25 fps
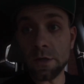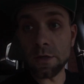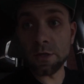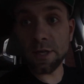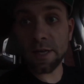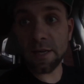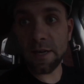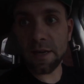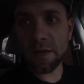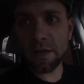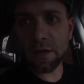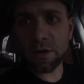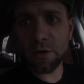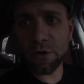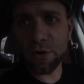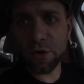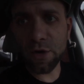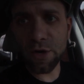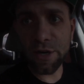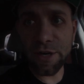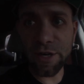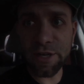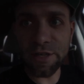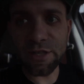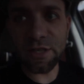Check out how
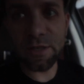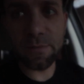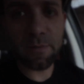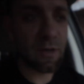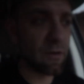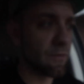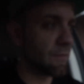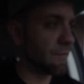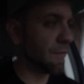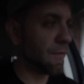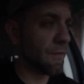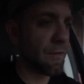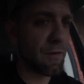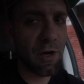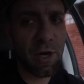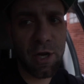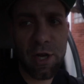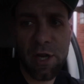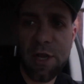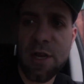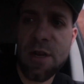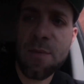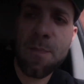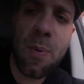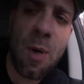crazy my
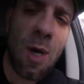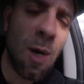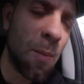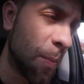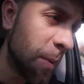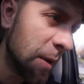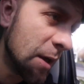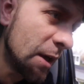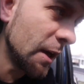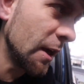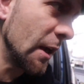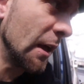freaking puppy